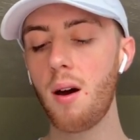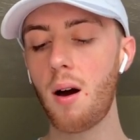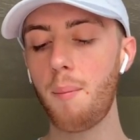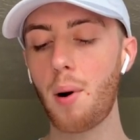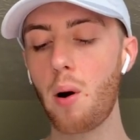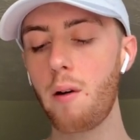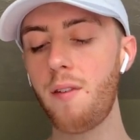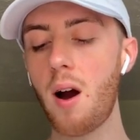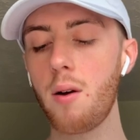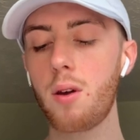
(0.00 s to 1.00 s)
par
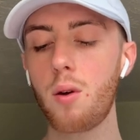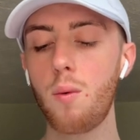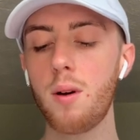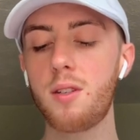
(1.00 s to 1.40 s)
value